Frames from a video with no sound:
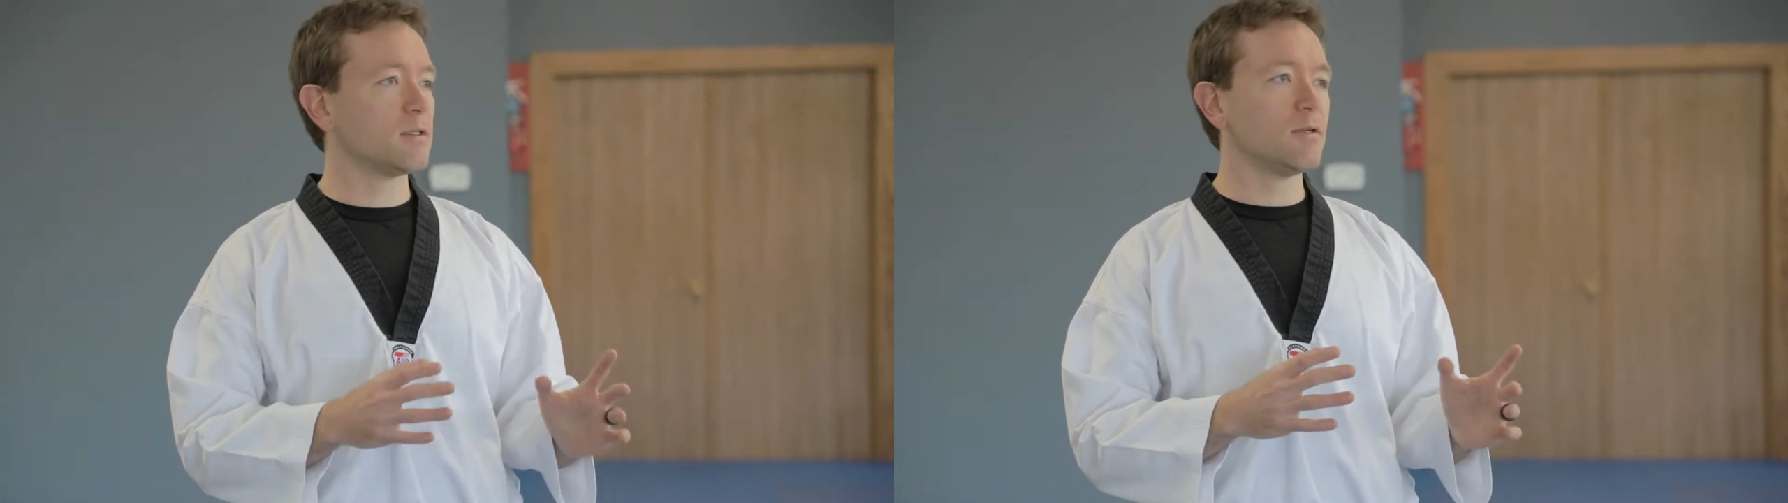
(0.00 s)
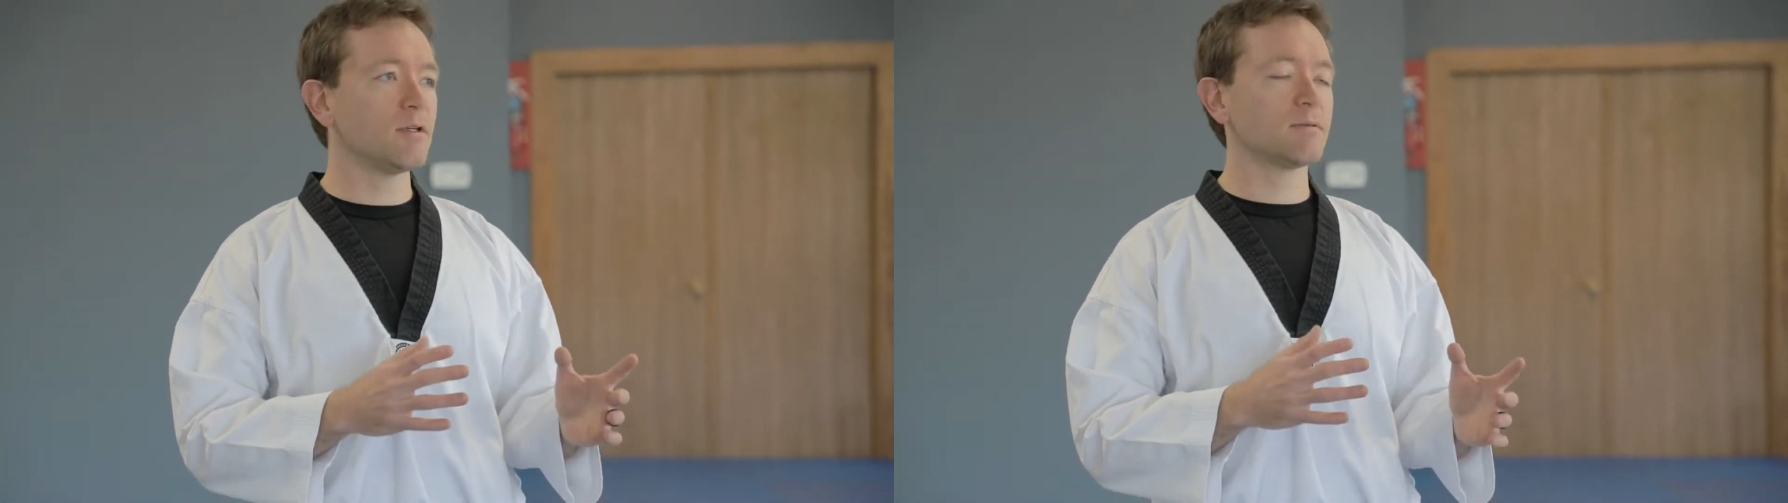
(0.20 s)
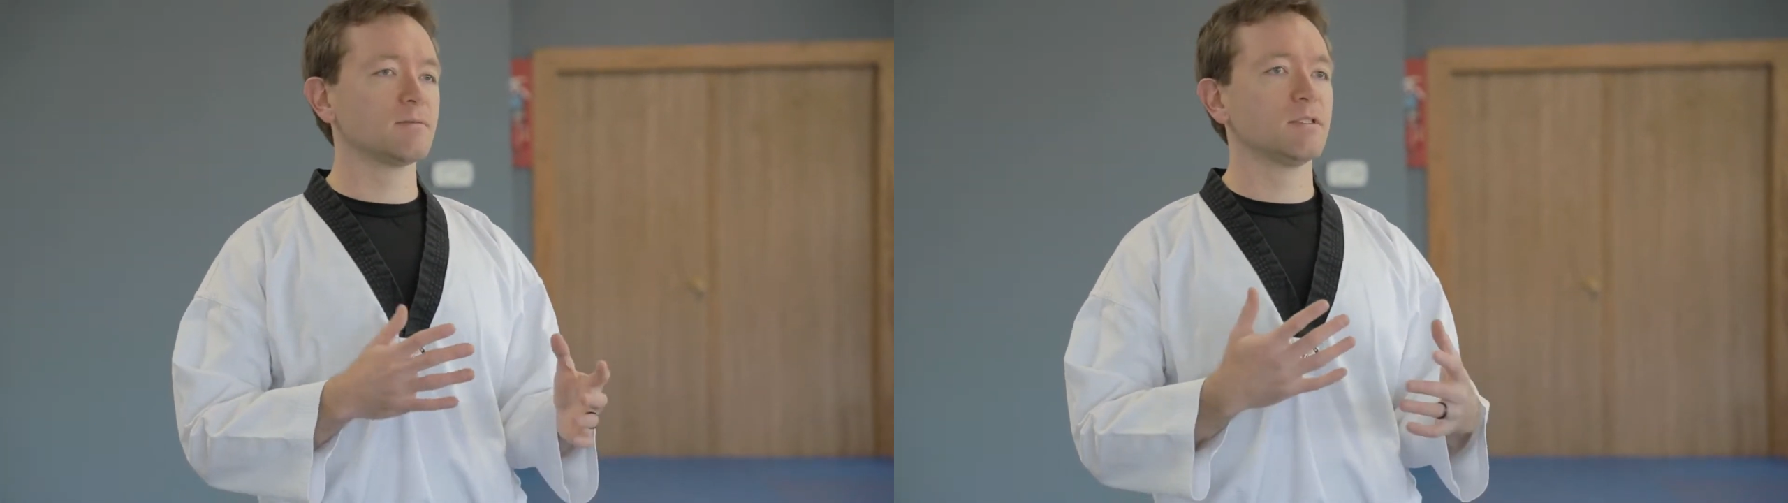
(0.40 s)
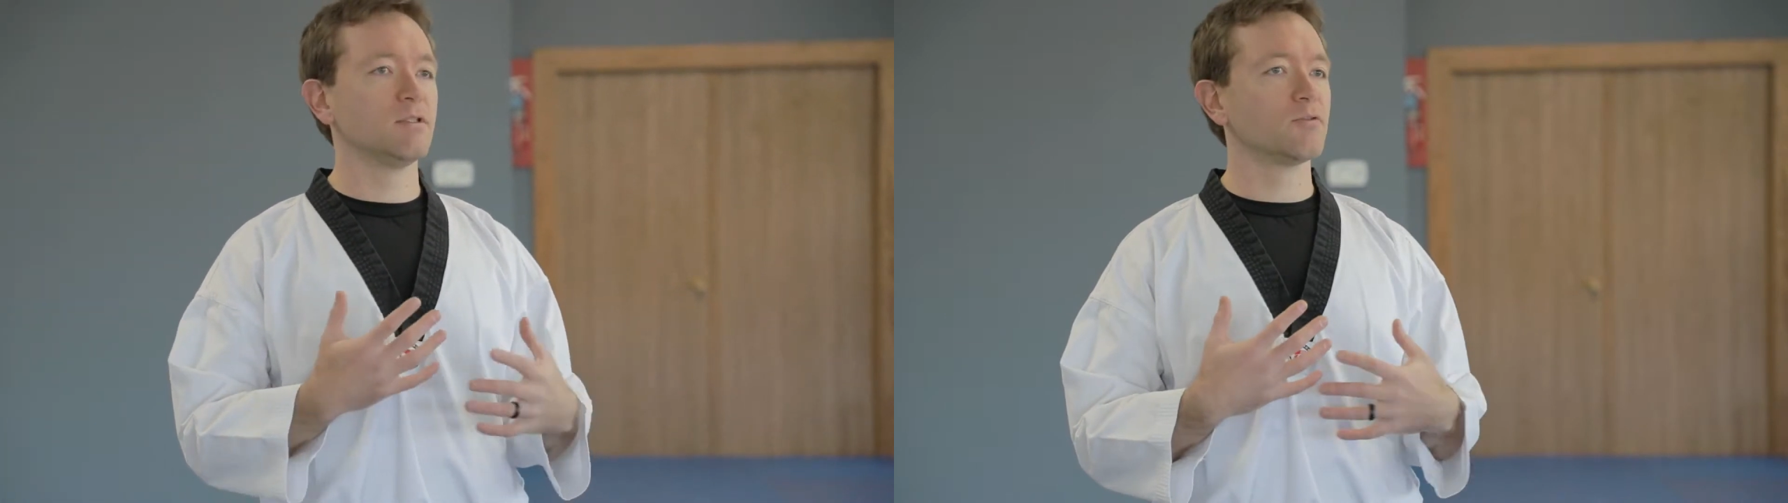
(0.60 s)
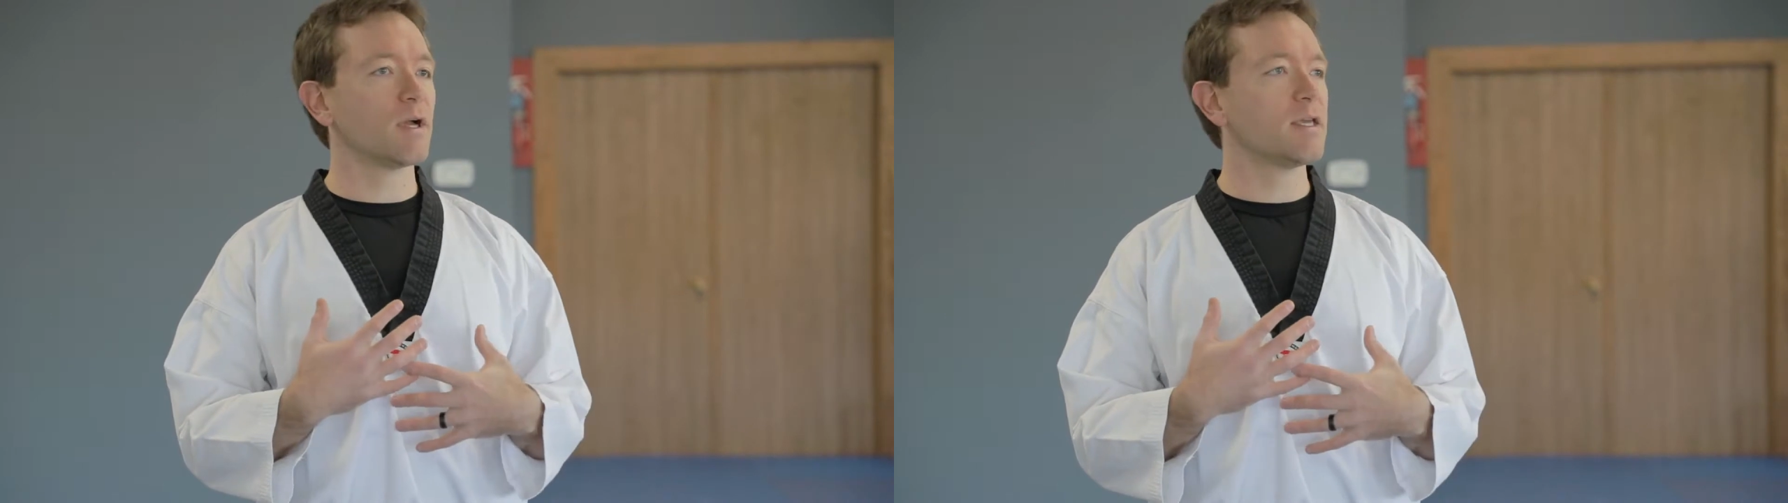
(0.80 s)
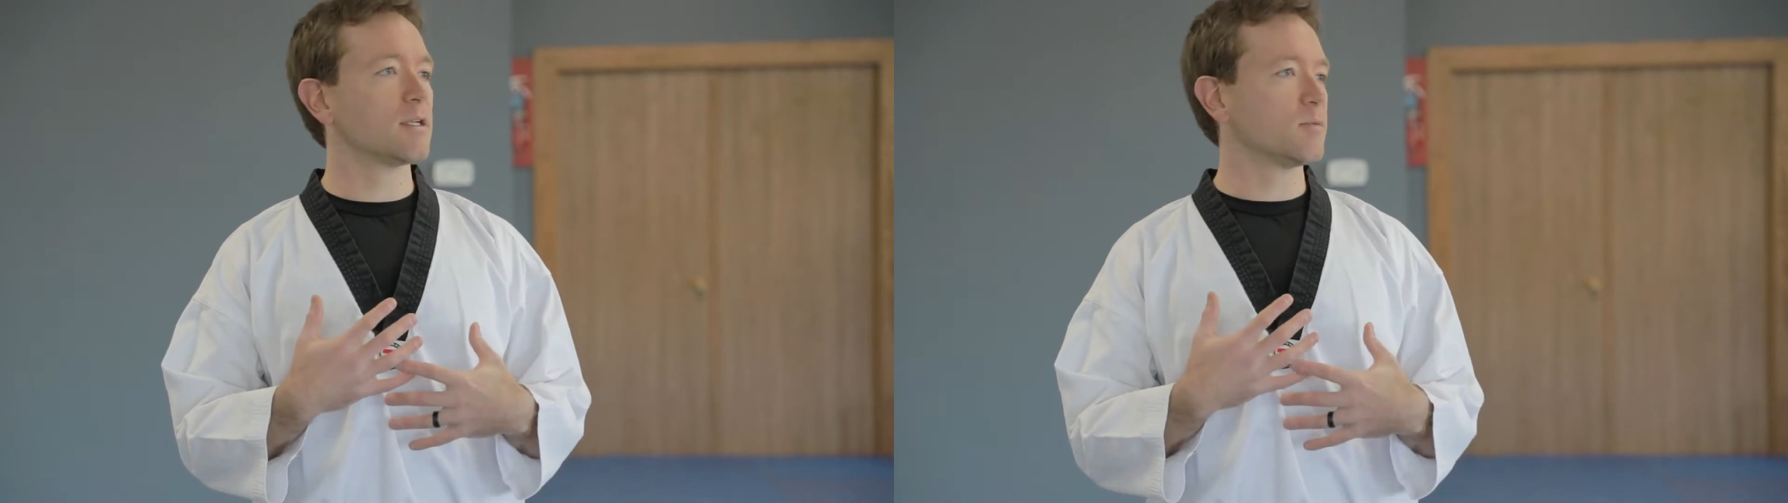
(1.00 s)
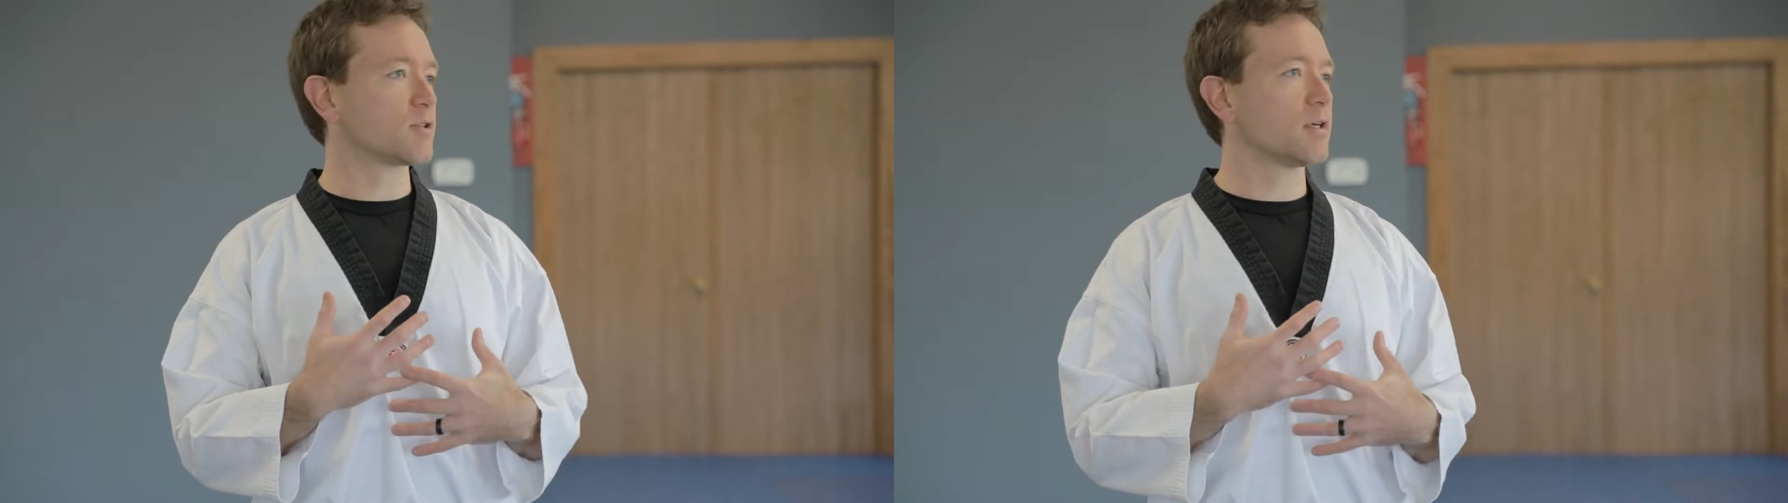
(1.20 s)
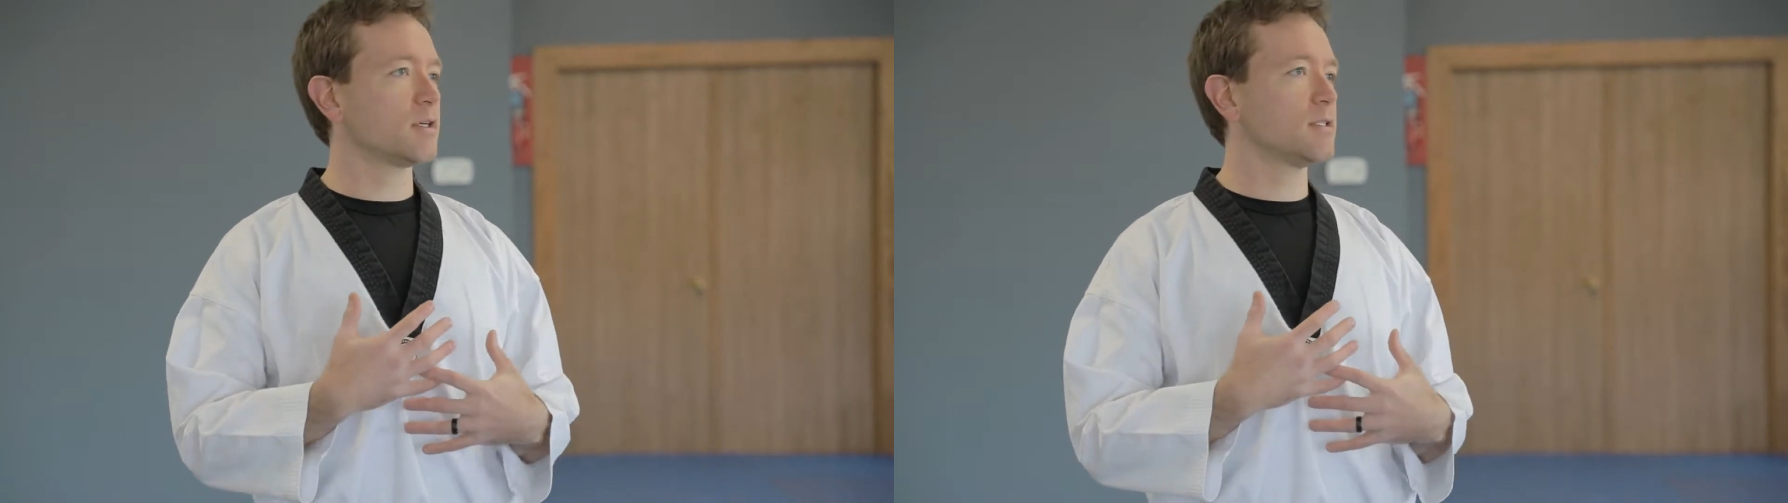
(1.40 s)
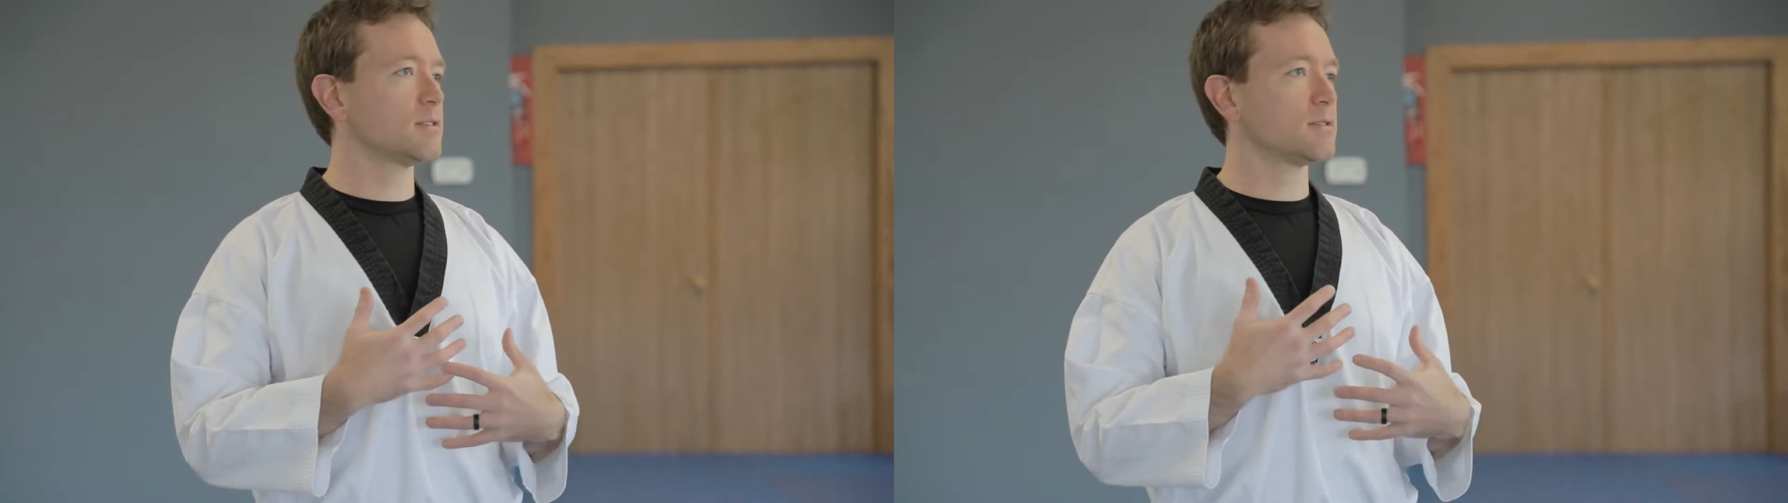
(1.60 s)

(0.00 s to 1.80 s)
You know what, you're right, I'm sorry.